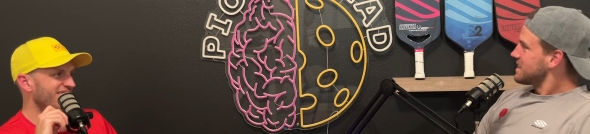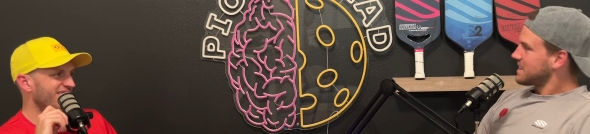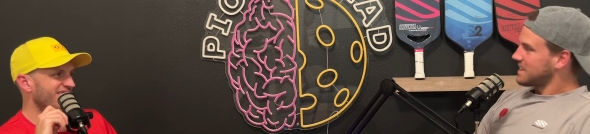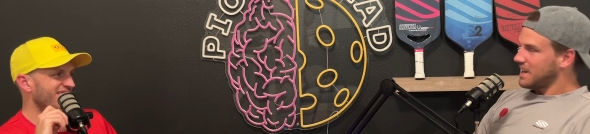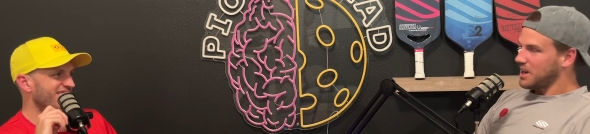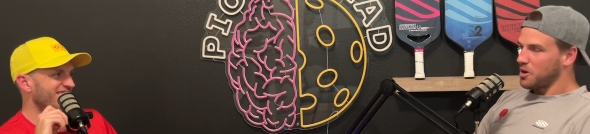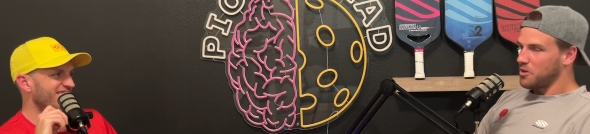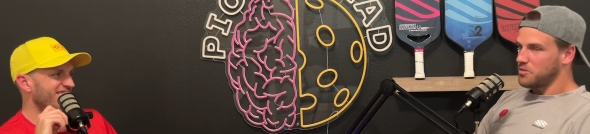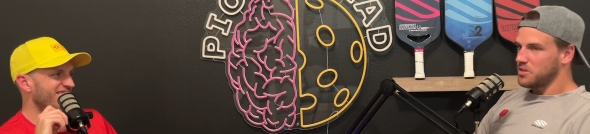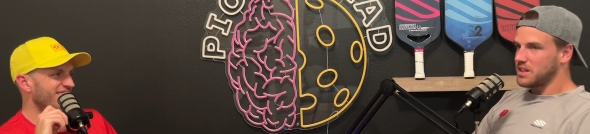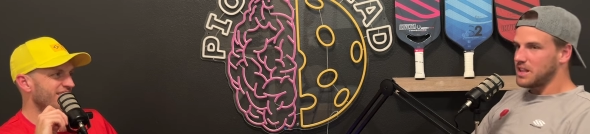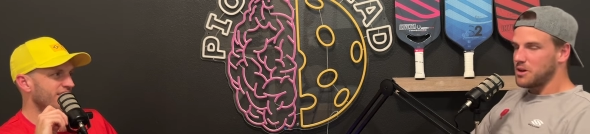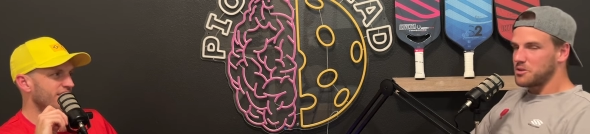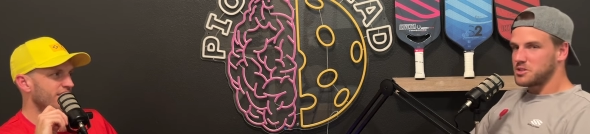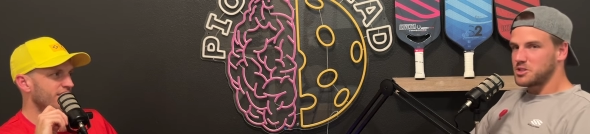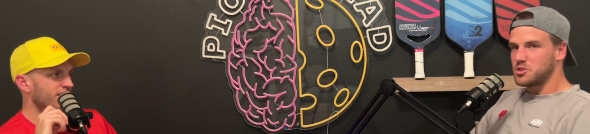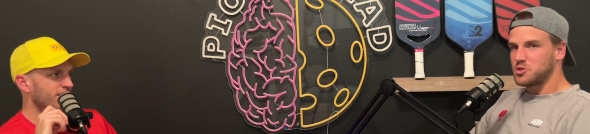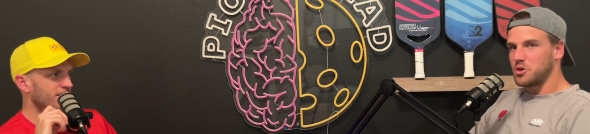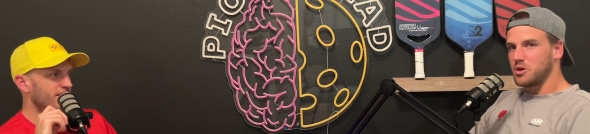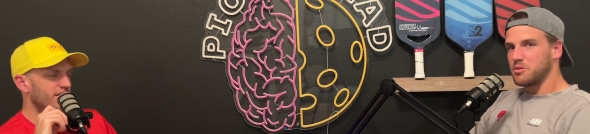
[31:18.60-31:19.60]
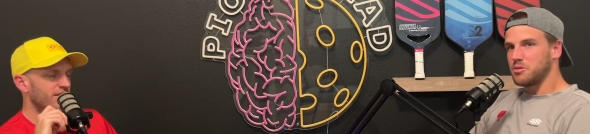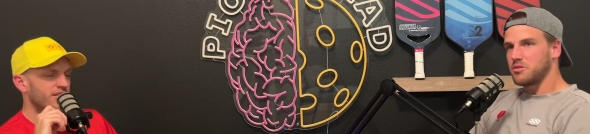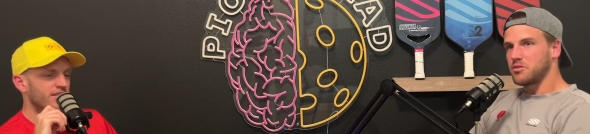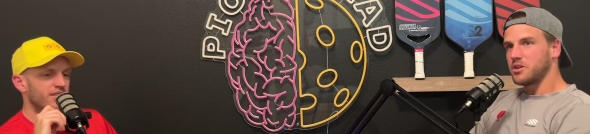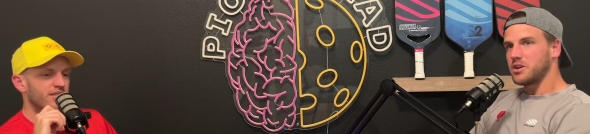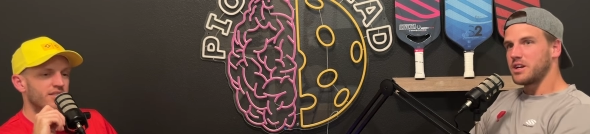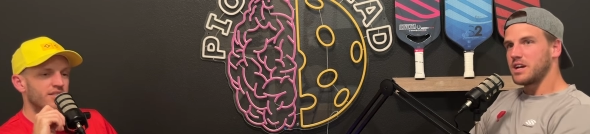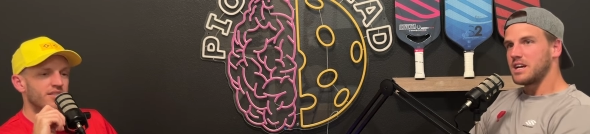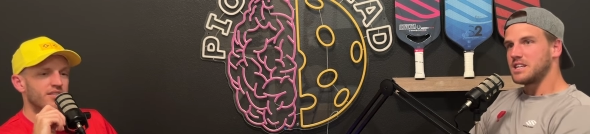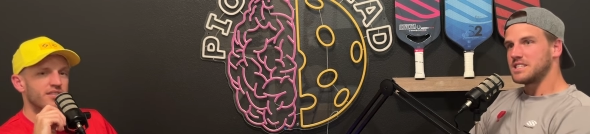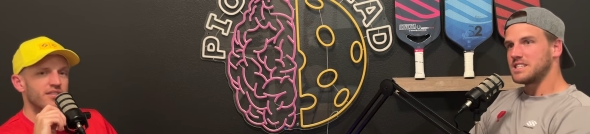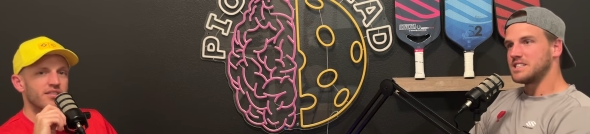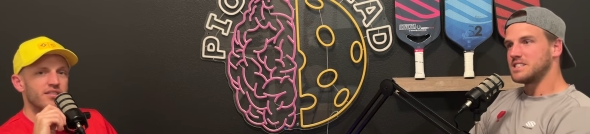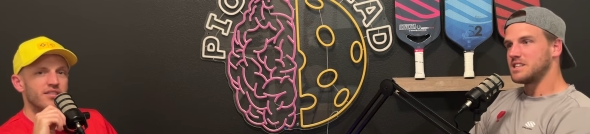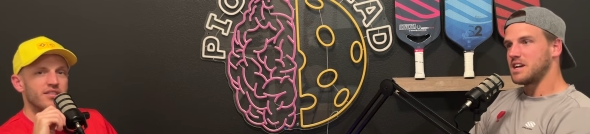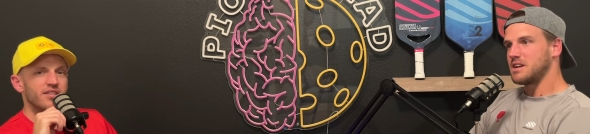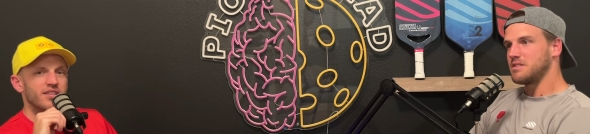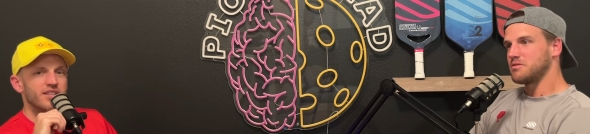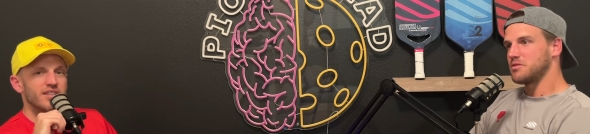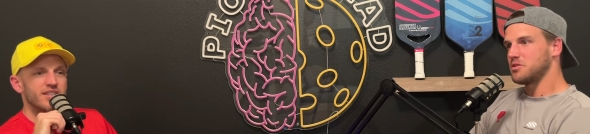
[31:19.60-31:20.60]
Speaker 1: Okay, hopefully that was enjoyable for you guys,
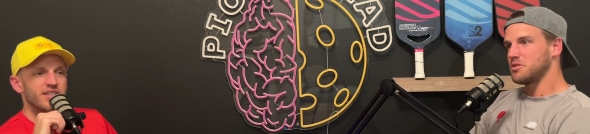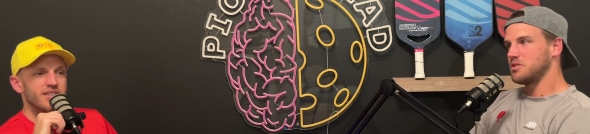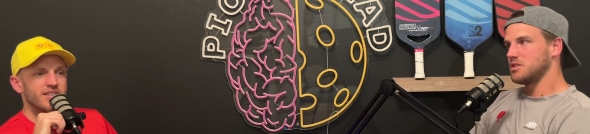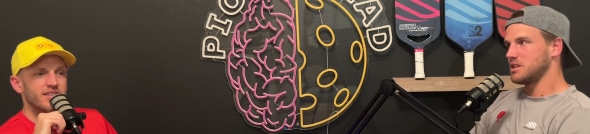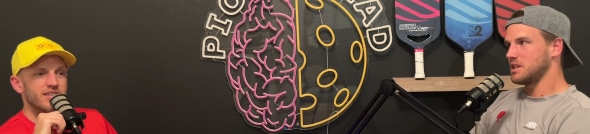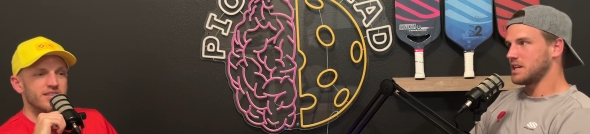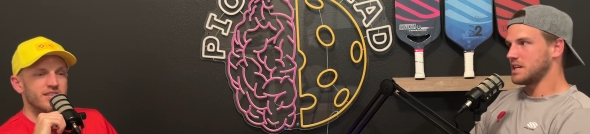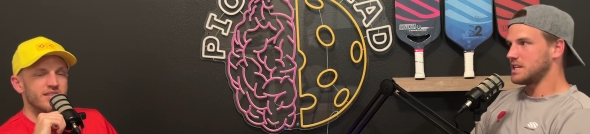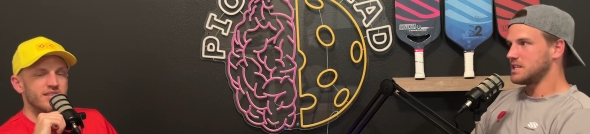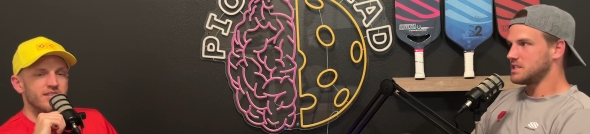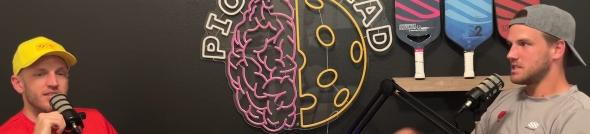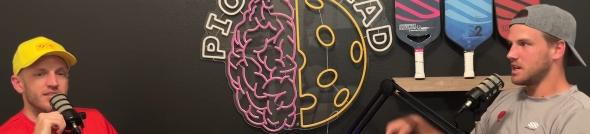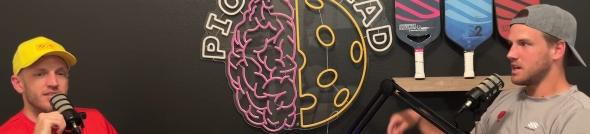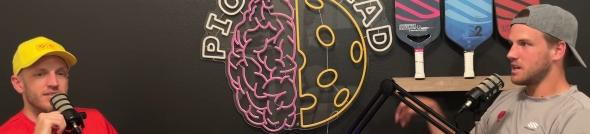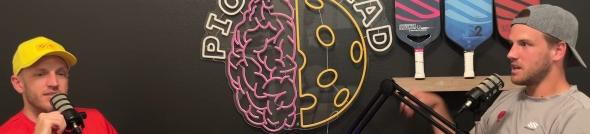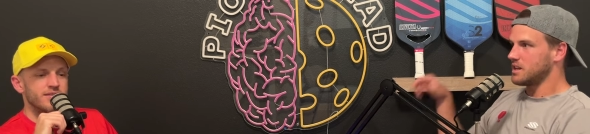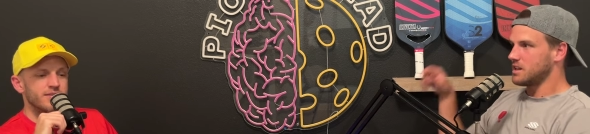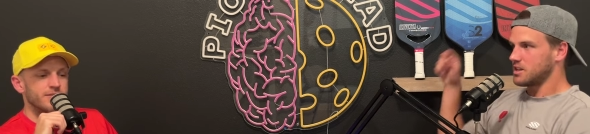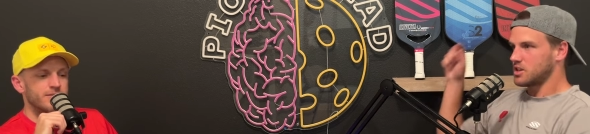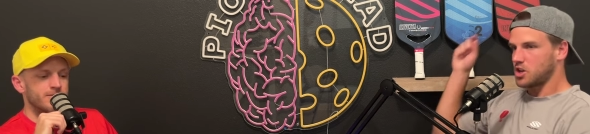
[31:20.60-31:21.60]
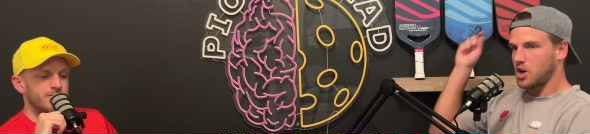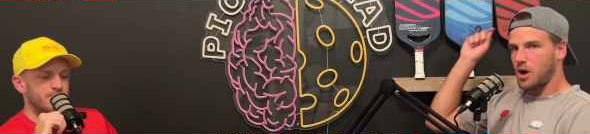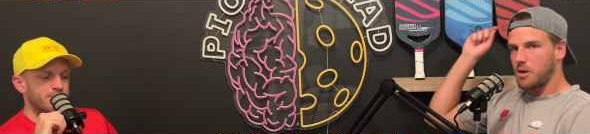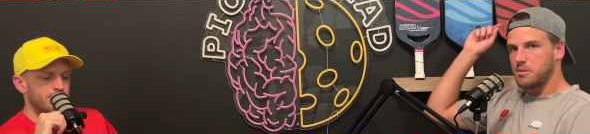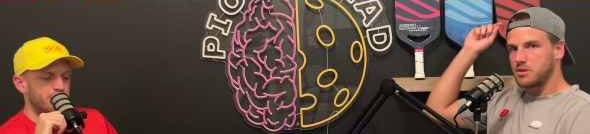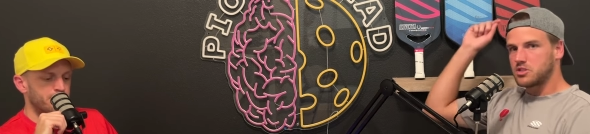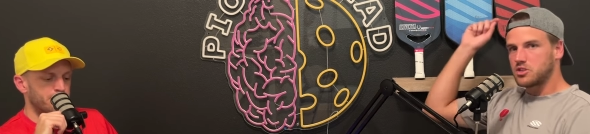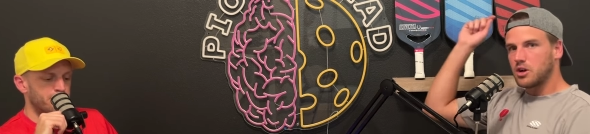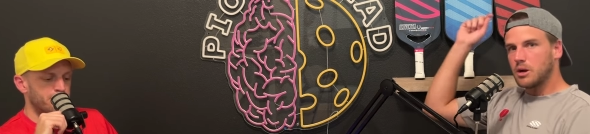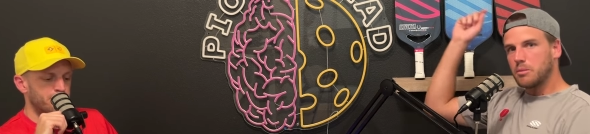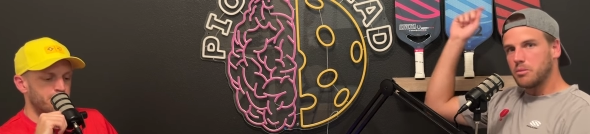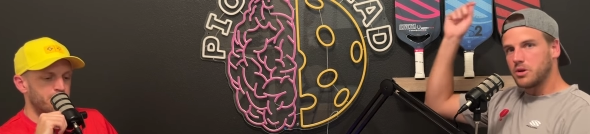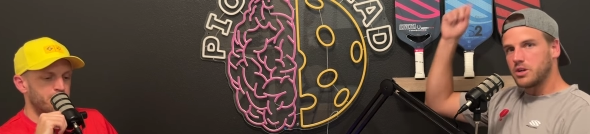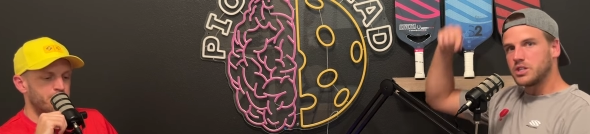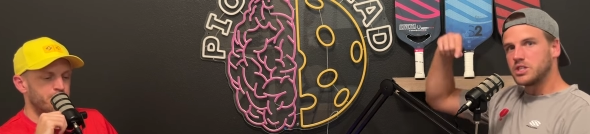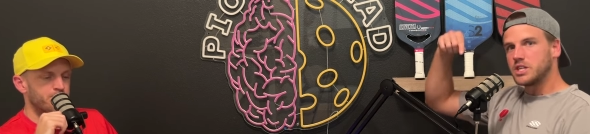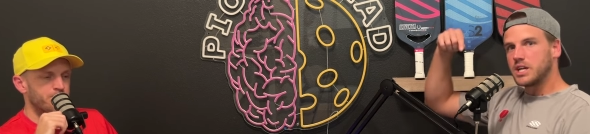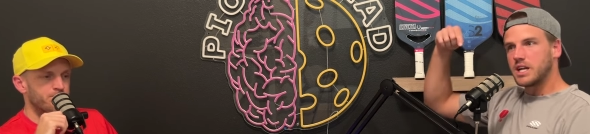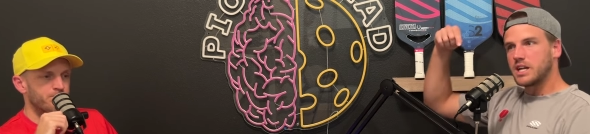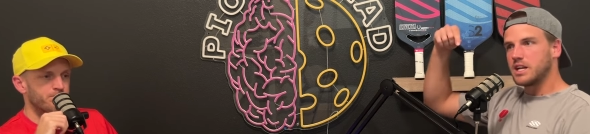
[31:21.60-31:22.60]
insightful. Like you said, comments are
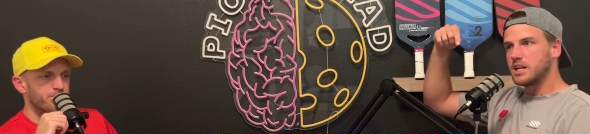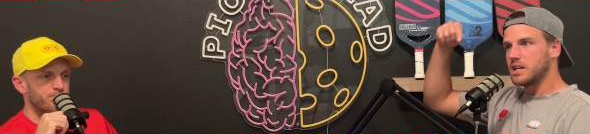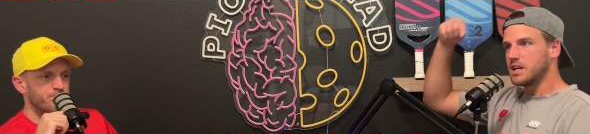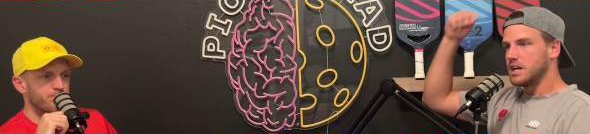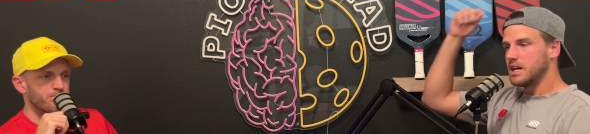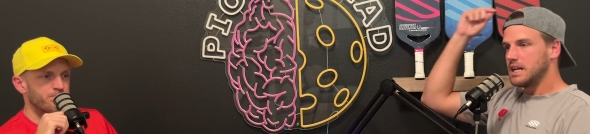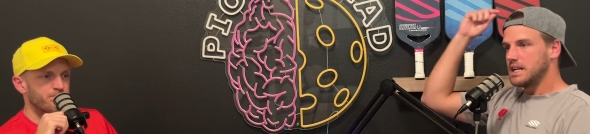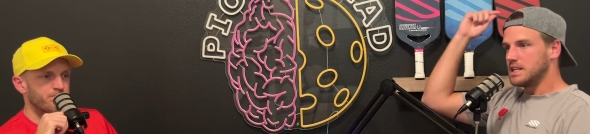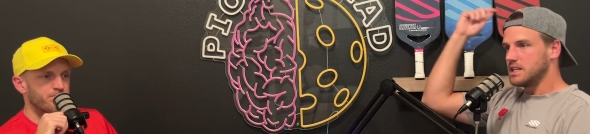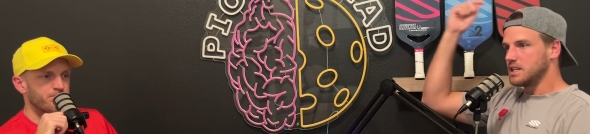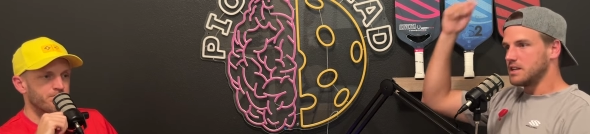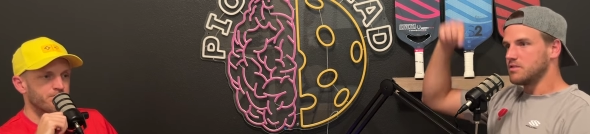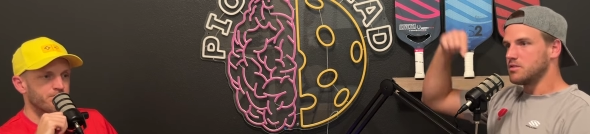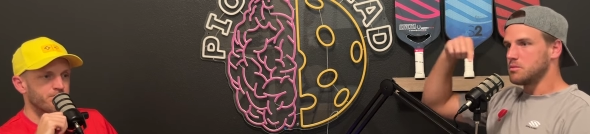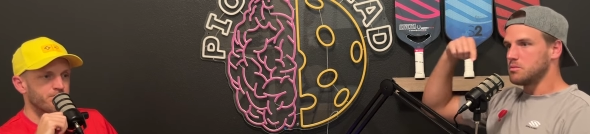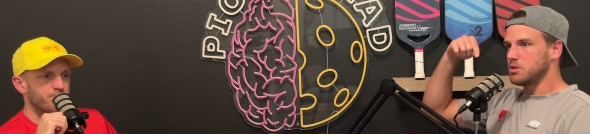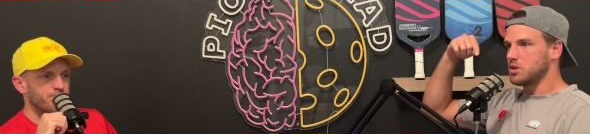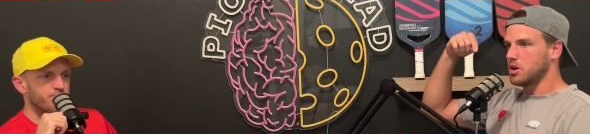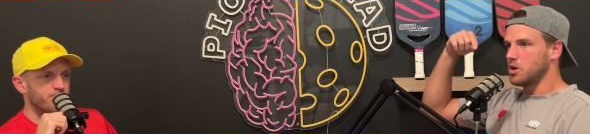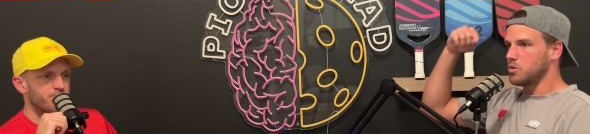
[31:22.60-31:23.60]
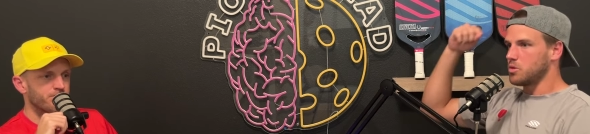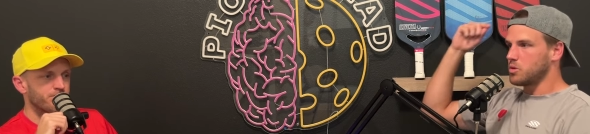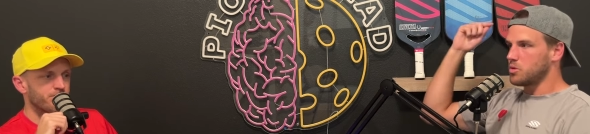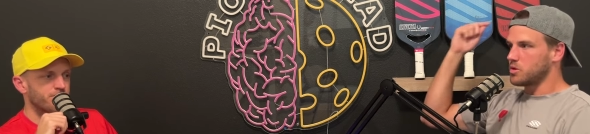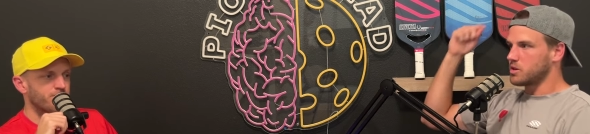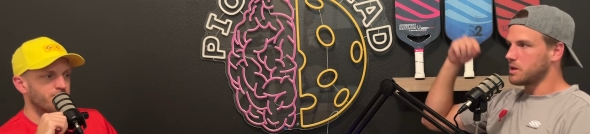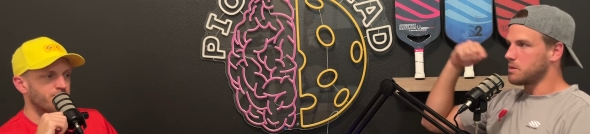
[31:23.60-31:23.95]
appreciated. Leave them below. We will